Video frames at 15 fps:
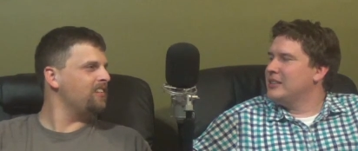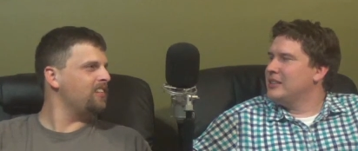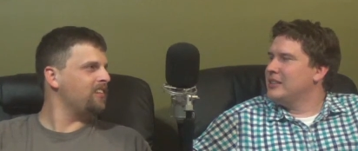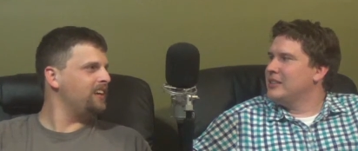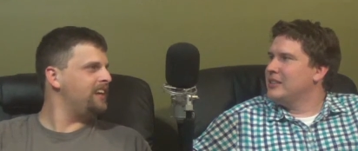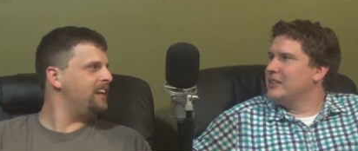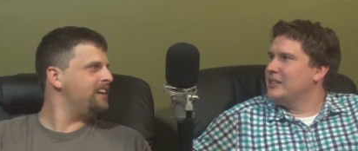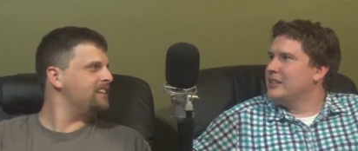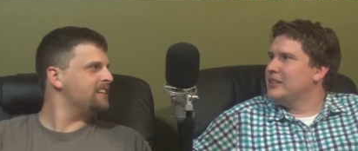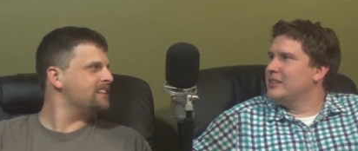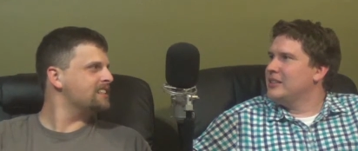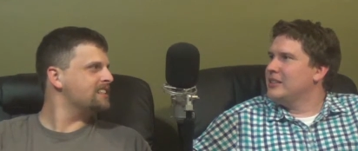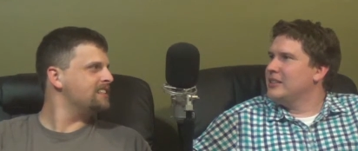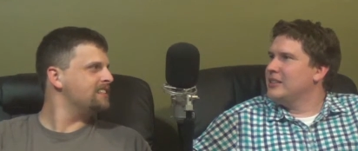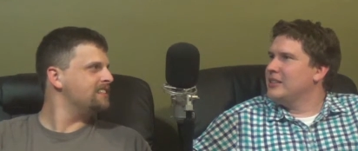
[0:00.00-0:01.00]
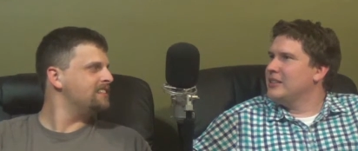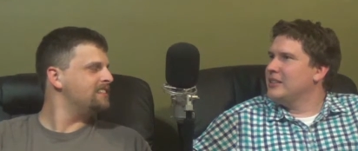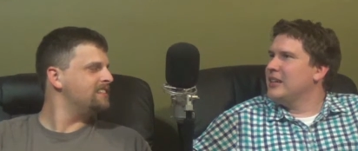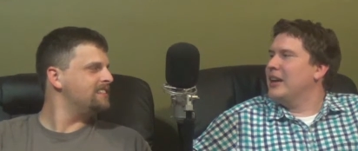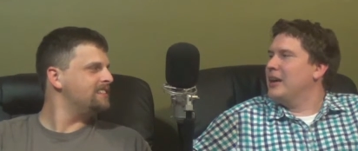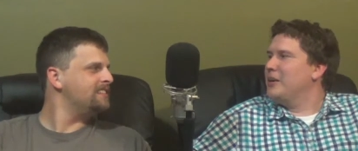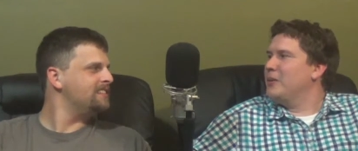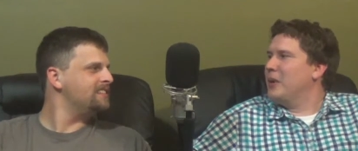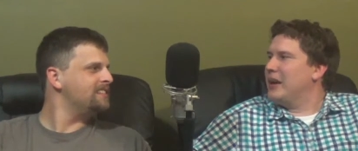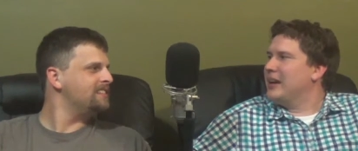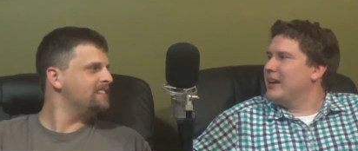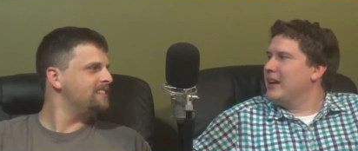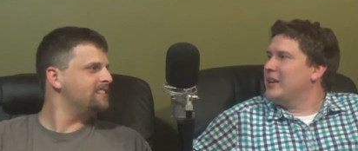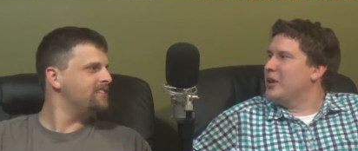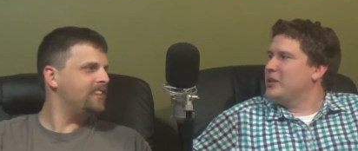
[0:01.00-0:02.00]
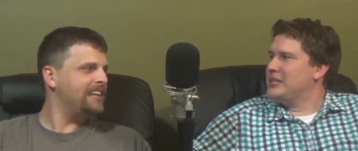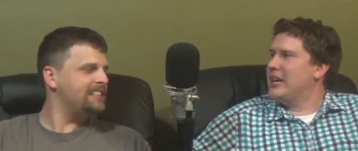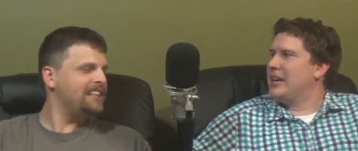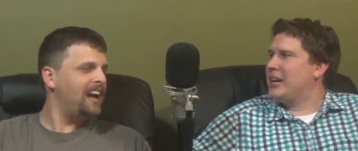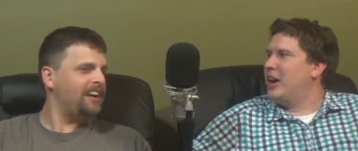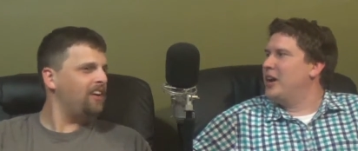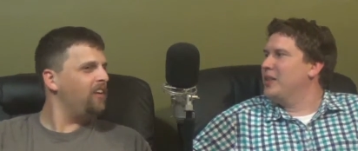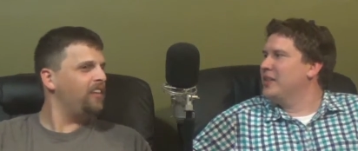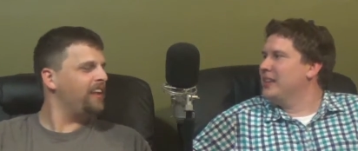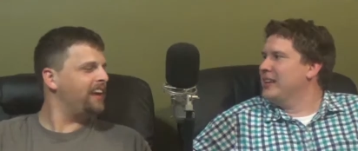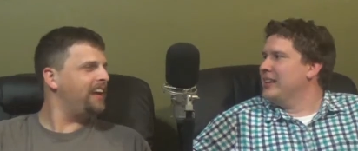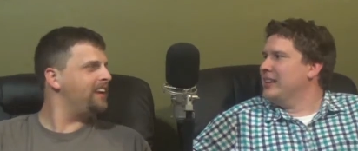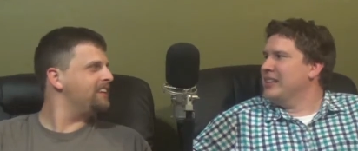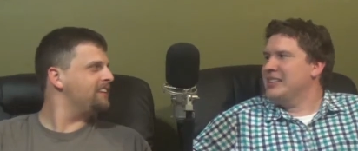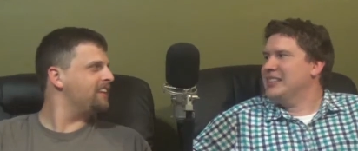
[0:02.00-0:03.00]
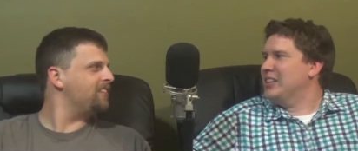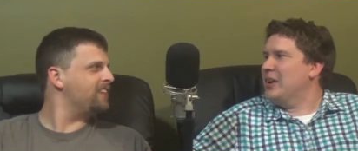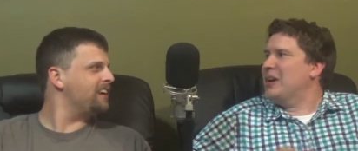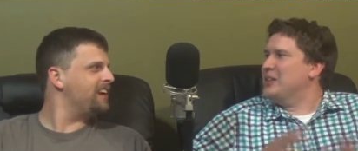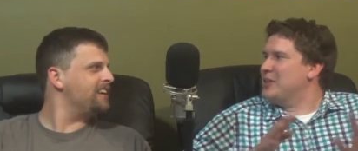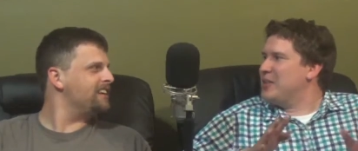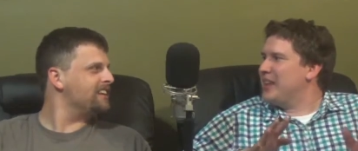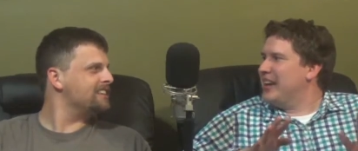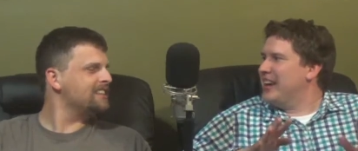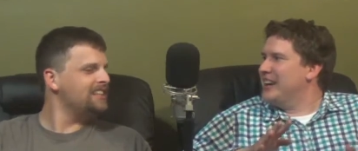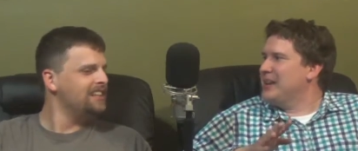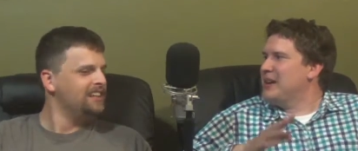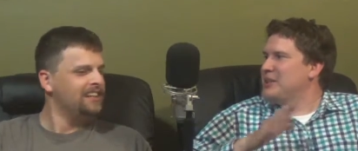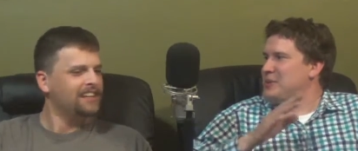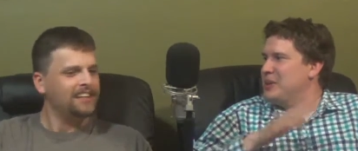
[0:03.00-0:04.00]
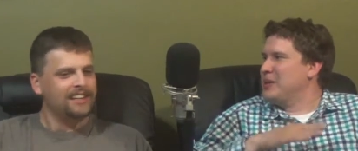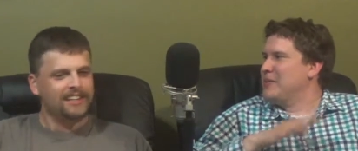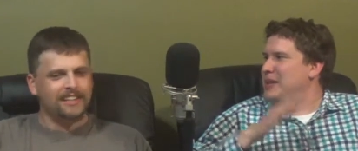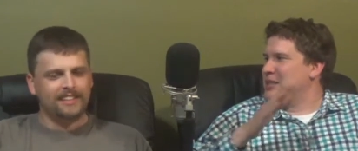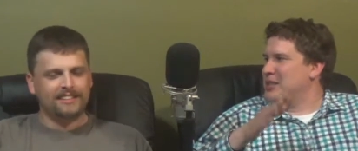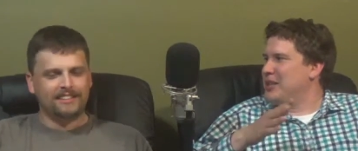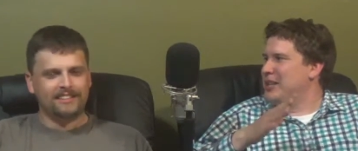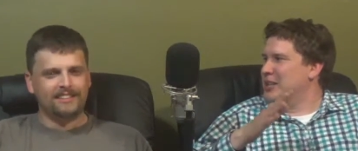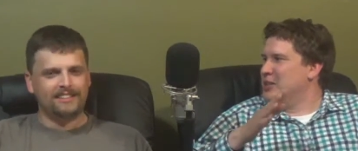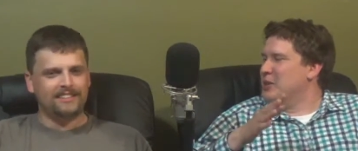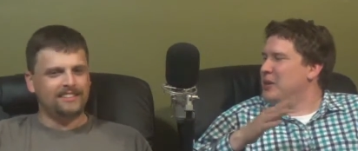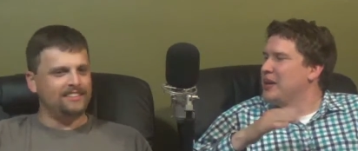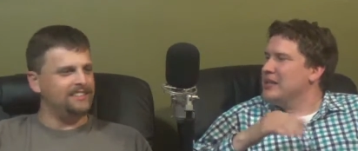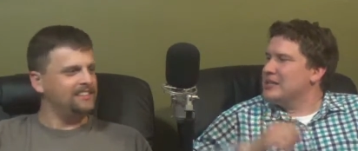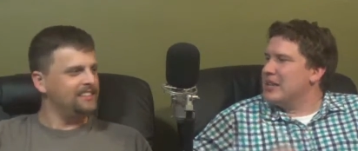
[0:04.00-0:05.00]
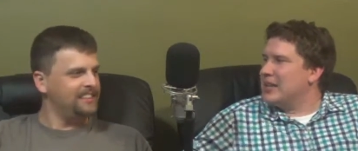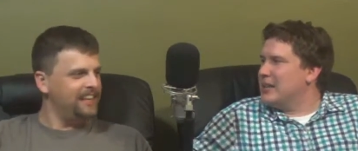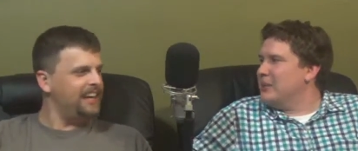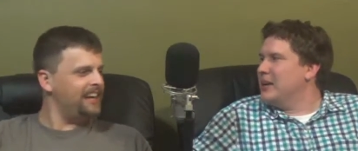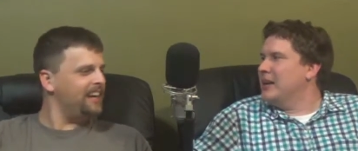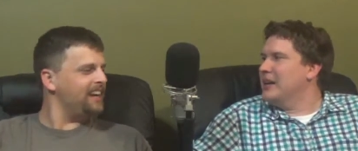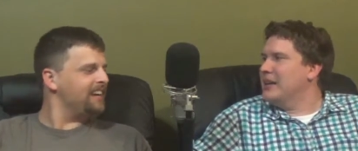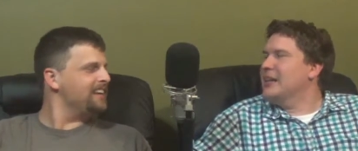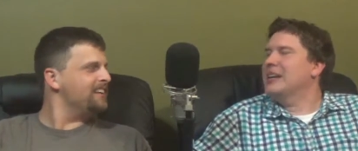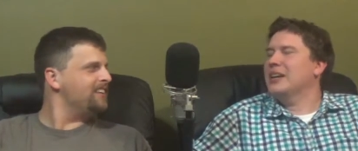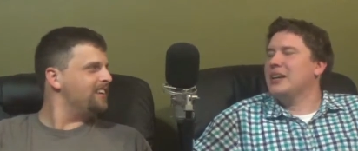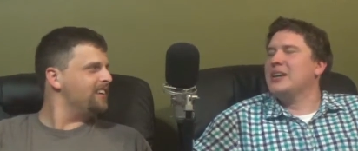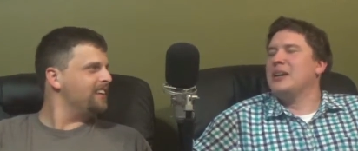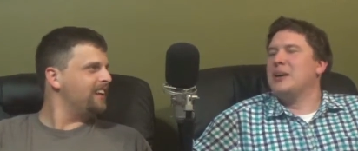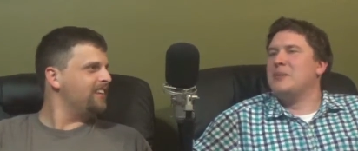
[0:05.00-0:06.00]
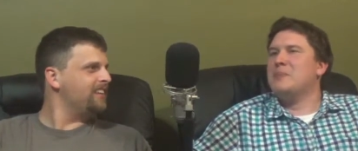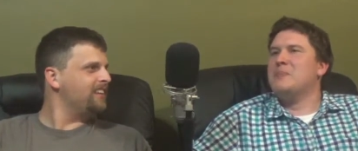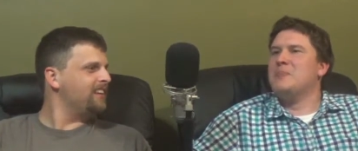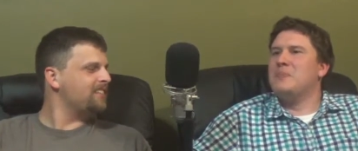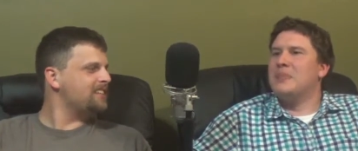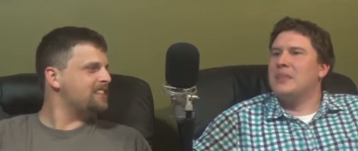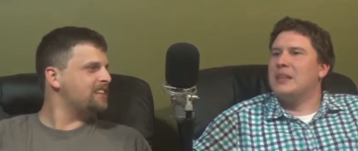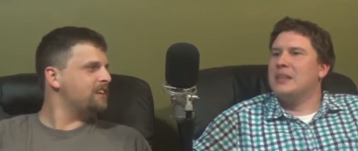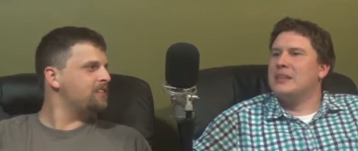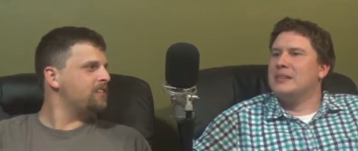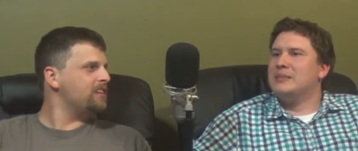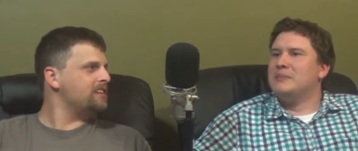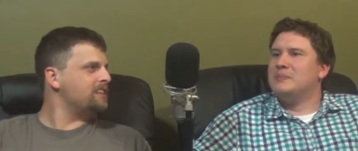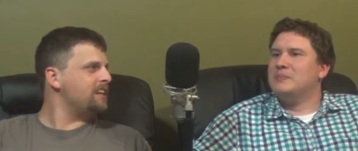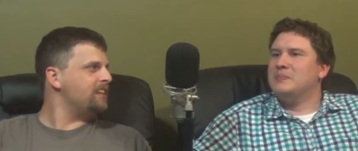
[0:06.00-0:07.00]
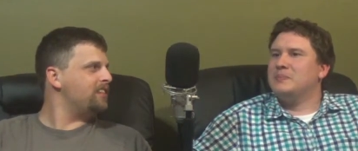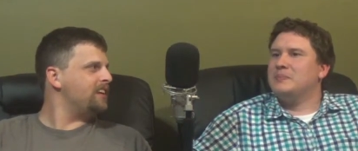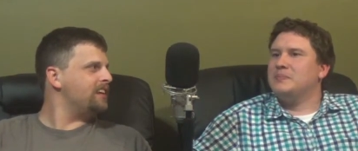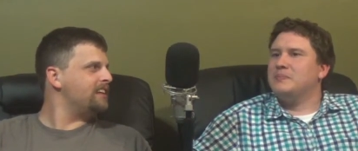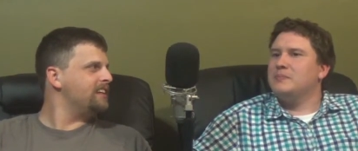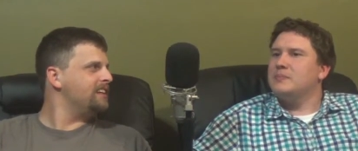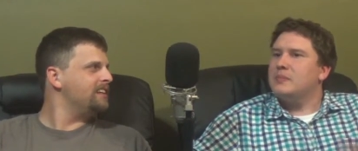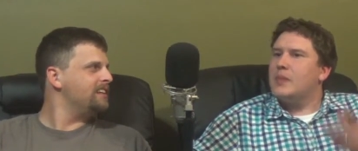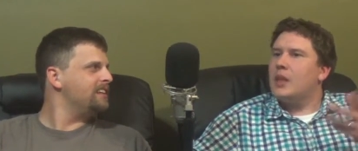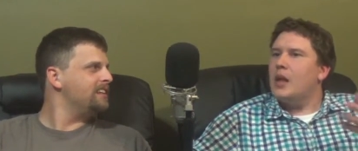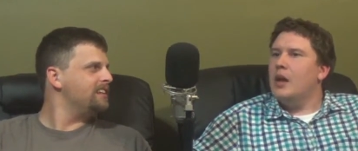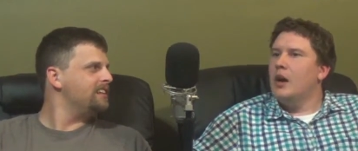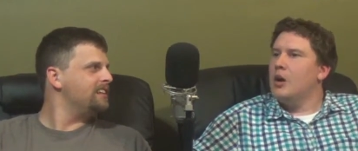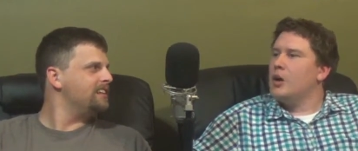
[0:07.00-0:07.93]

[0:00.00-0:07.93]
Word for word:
Speaker 1: Three Ninjas.
Speaker 2: Yeah, right. I know but it's not called the kids that were ninjas. I knew that. I just wanted to make sure that you knew what I was talking
Speaker 1: about. Yeah, no. Okay. They were surfers, I think.
Speaker 2: Hulk